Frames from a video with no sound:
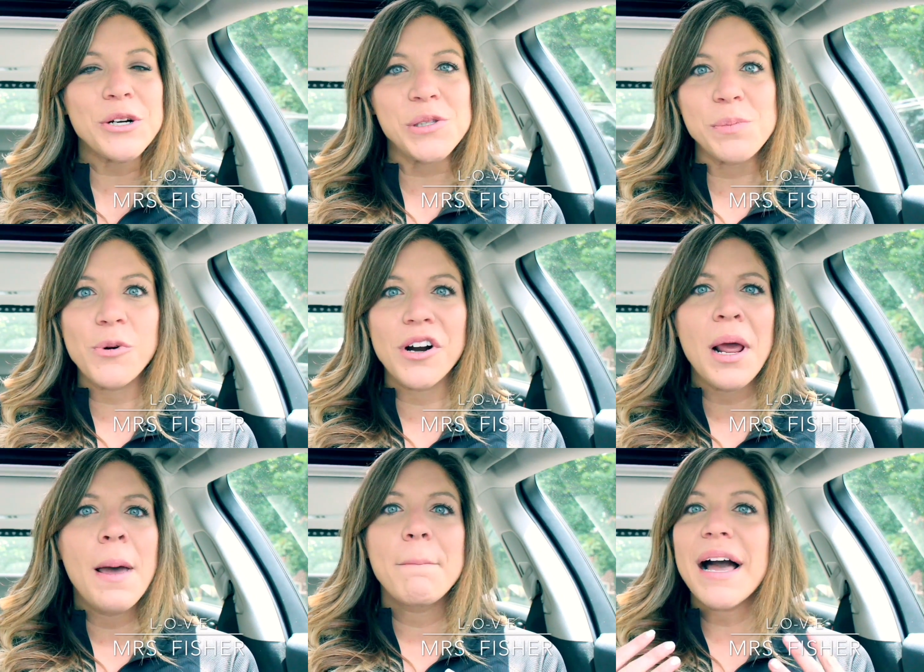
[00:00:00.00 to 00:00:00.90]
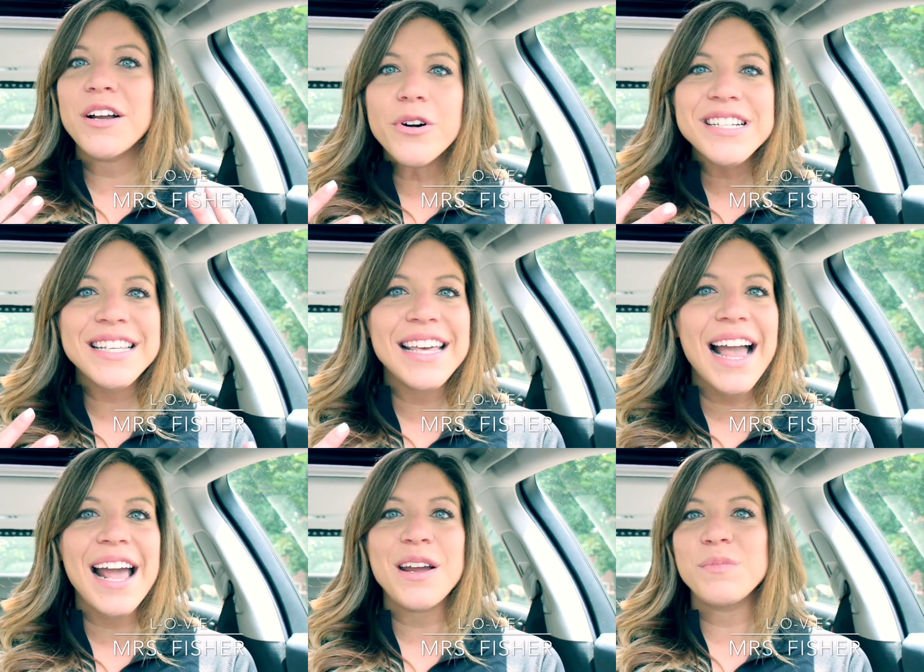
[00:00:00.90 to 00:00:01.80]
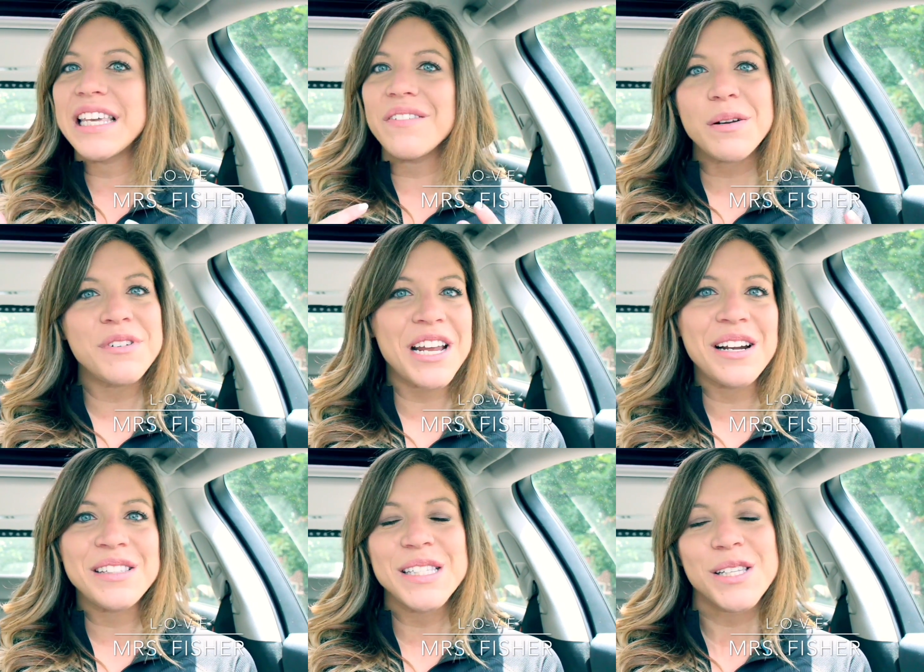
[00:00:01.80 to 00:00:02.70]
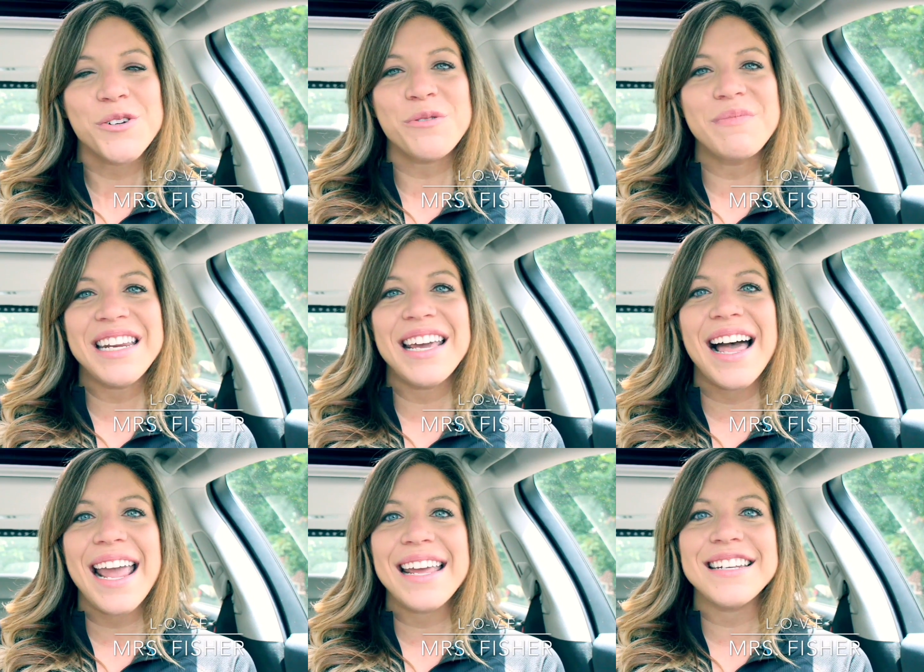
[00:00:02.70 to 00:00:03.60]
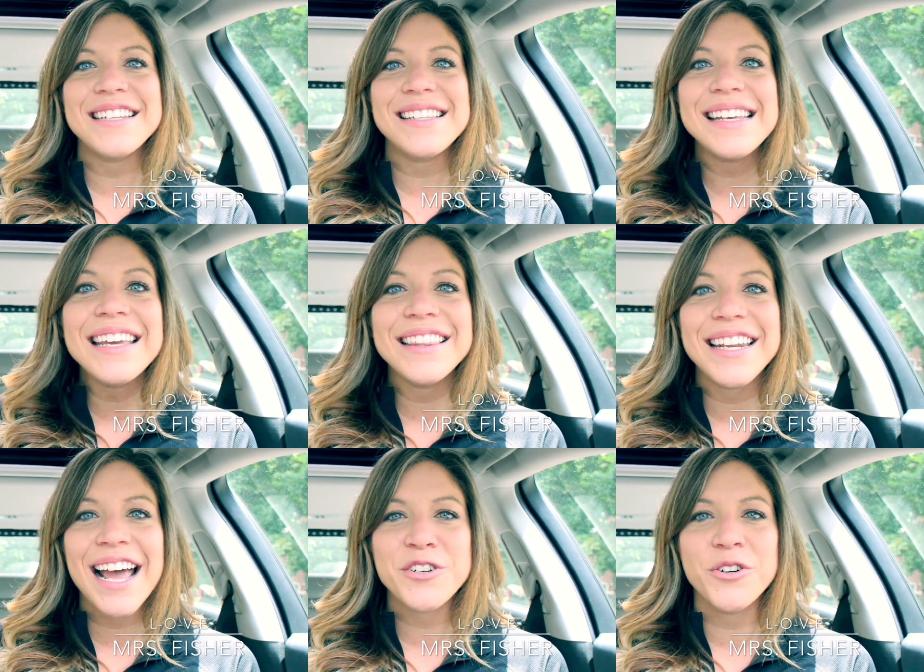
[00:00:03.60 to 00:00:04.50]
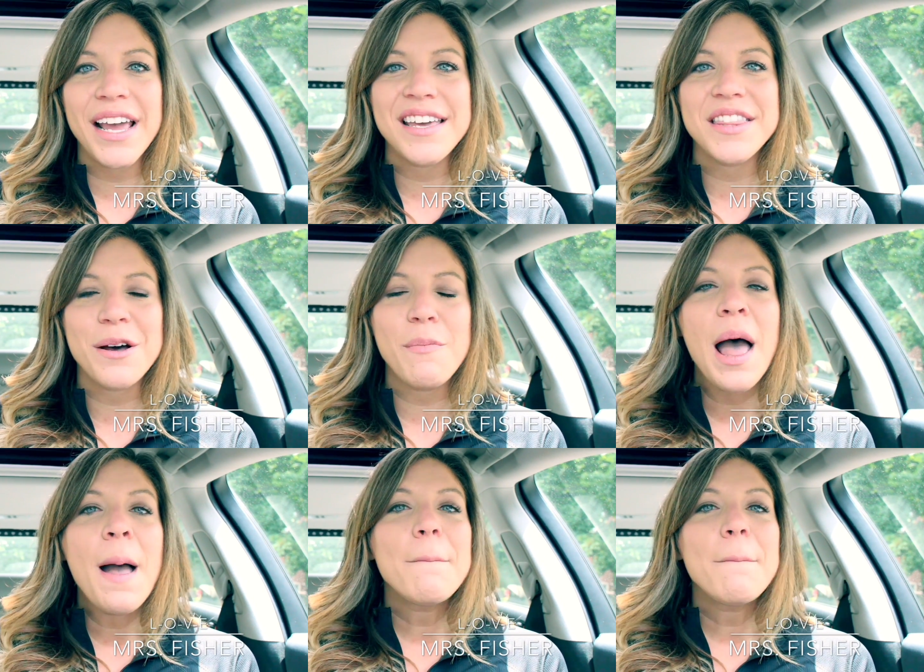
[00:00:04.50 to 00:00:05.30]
her support by going to the games, giving them shout outs on social media, and singing the national anthem.